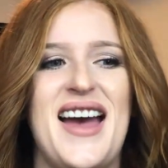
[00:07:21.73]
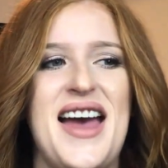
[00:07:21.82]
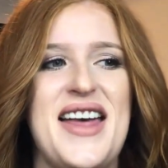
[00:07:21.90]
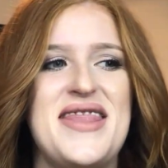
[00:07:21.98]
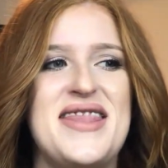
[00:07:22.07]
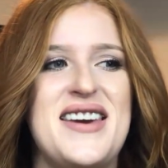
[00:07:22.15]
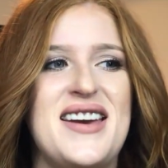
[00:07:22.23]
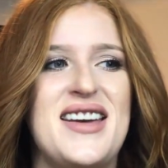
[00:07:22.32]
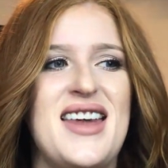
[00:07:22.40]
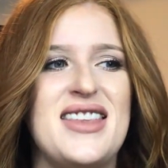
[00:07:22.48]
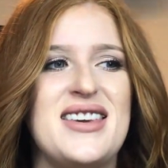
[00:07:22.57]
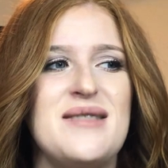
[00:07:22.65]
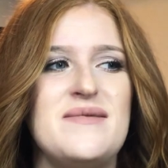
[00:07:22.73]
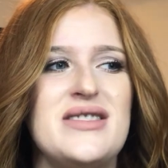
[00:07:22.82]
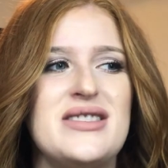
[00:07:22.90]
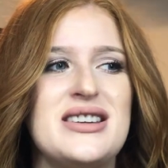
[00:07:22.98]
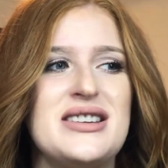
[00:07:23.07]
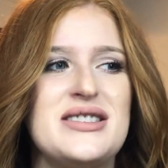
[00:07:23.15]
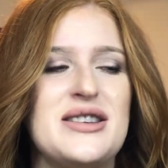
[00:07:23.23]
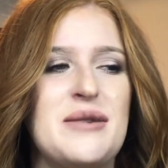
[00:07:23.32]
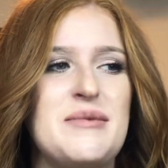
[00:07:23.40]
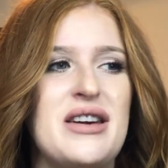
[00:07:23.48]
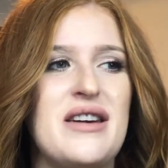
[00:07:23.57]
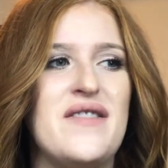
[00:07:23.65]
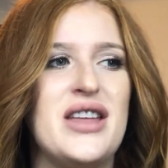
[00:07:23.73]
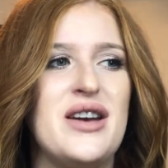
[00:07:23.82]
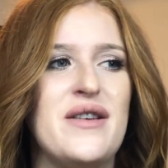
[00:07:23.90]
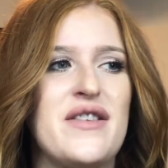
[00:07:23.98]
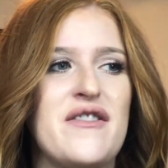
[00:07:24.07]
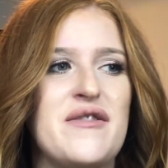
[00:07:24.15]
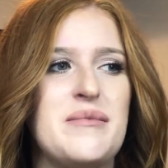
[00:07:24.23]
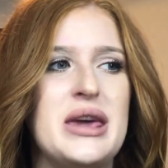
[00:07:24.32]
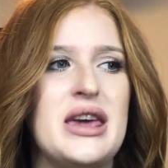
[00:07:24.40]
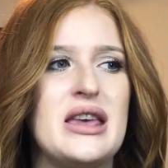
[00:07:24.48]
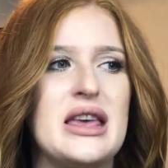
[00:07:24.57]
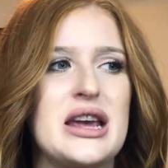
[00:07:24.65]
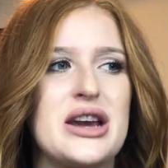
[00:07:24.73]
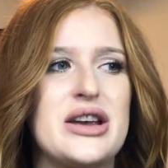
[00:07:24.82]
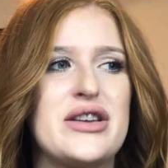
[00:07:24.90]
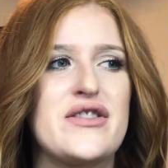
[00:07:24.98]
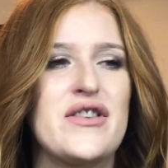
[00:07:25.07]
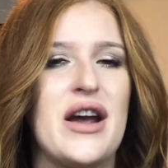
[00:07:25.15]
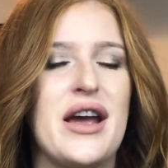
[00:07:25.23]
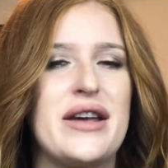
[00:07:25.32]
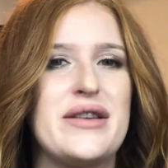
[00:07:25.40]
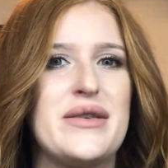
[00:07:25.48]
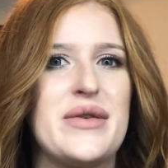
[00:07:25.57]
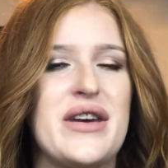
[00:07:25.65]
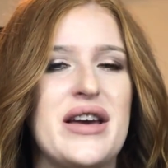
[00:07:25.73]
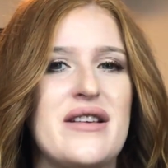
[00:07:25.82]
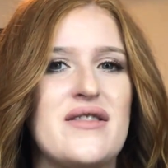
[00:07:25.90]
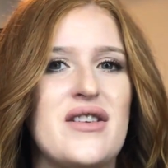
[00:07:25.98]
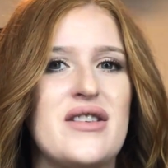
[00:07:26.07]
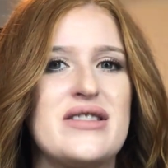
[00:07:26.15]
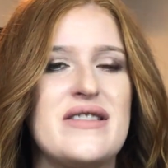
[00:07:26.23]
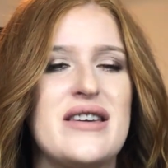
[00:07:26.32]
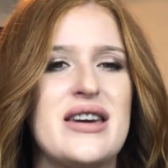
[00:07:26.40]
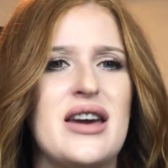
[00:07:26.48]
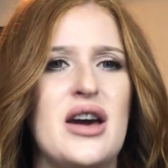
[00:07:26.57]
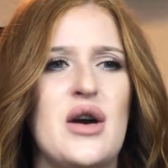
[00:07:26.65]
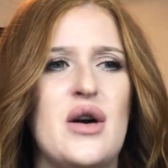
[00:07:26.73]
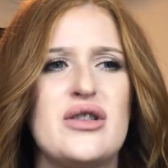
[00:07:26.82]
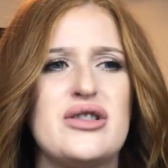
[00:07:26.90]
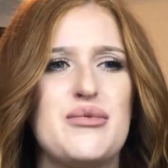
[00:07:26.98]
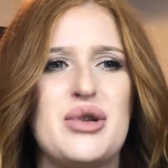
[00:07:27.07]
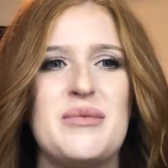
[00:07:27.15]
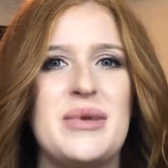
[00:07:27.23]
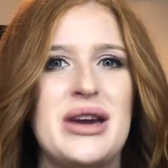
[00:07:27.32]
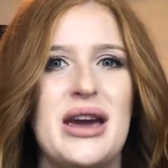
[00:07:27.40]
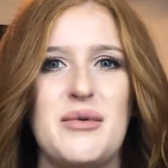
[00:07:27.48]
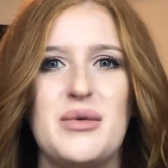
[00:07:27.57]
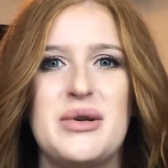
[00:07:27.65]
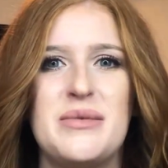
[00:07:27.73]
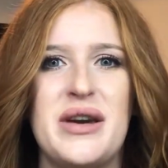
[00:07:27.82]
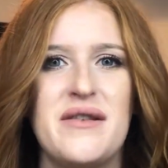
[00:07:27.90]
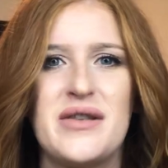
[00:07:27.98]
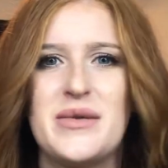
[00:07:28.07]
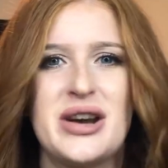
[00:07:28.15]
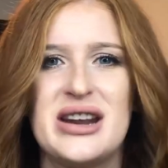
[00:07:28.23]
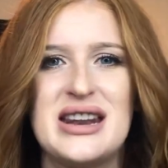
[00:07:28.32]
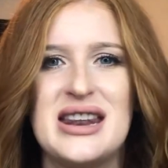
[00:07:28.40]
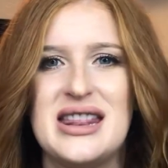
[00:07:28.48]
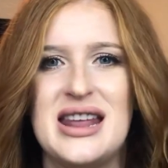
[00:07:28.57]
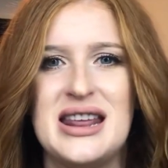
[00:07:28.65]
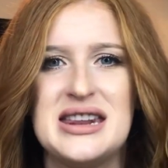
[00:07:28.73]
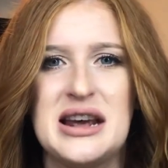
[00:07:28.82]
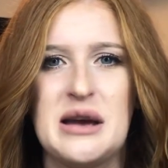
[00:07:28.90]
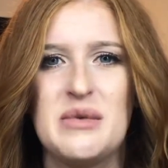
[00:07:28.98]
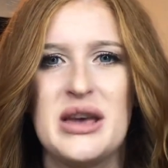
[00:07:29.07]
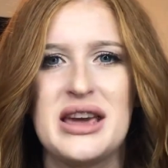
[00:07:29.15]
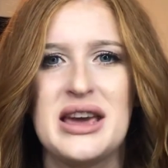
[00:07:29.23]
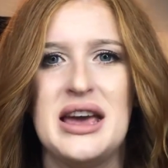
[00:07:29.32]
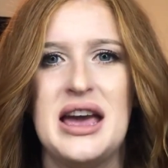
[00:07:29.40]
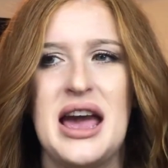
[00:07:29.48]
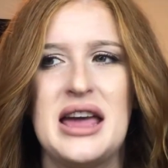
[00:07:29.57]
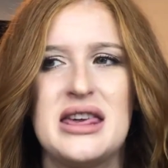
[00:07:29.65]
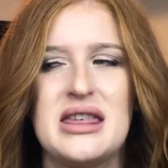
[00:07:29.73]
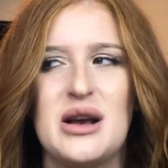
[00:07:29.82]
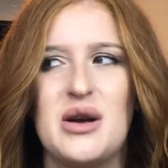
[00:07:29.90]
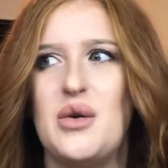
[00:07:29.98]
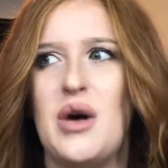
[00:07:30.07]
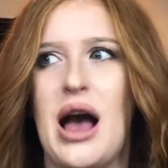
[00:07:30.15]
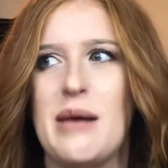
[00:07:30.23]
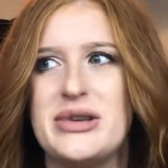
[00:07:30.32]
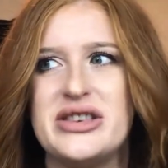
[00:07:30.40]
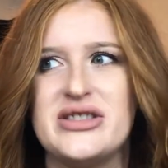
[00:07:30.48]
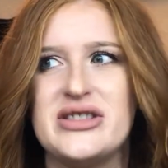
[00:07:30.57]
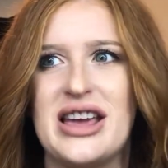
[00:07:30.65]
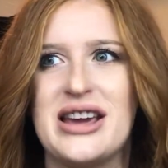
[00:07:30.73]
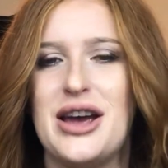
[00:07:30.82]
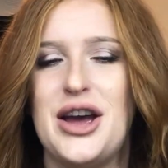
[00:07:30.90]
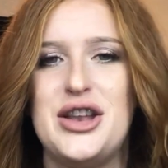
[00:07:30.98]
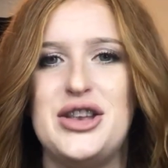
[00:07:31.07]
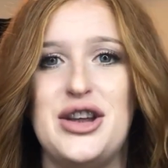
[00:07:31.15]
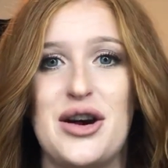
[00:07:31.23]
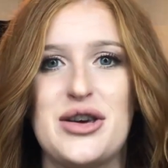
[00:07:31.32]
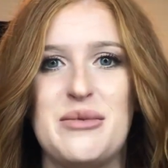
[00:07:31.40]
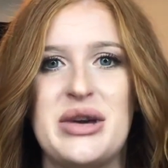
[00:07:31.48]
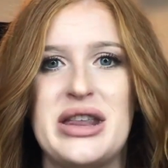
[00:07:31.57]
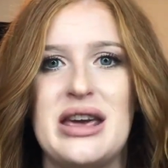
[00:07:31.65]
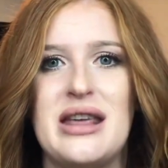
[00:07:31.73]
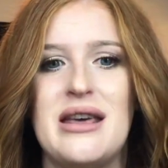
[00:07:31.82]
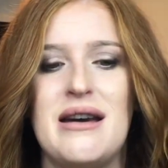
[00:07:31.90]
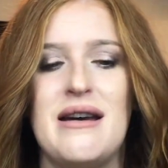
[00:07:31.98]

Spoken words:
And then I think I'm just gonna start making videos of me like trying new things, honestly, or just bringing my camera with me everywhere, and anytime like anything cool happens, like document it.